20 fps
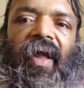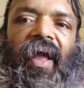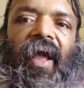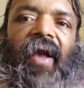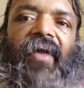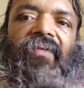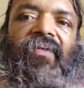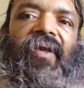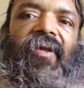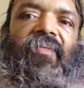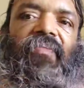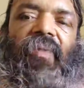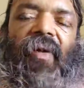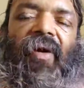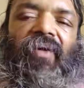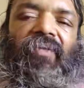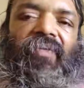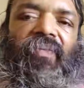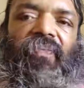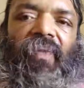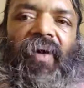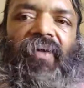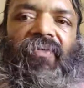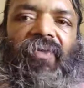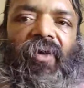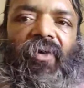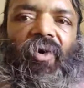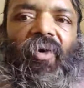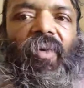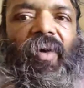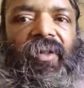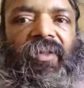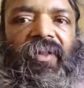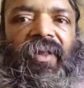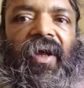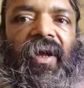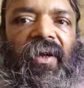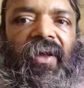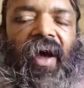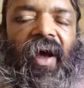X is function over
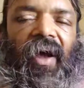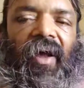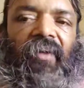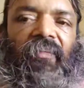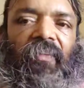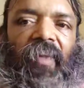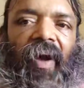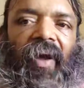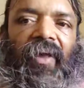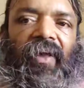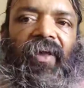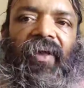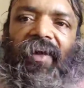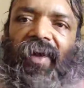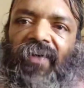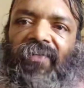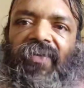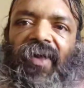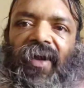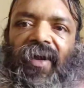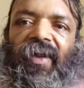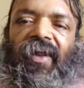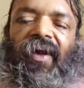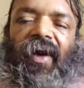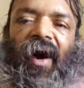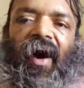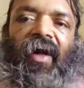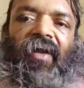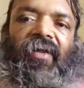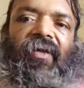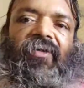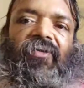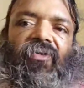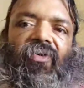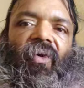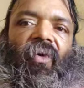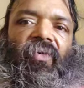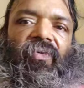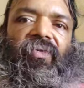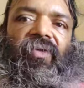theta and phi, considering r is
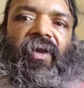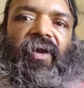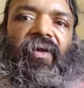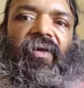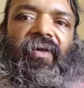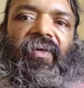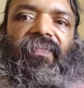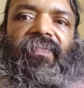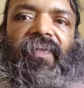constant.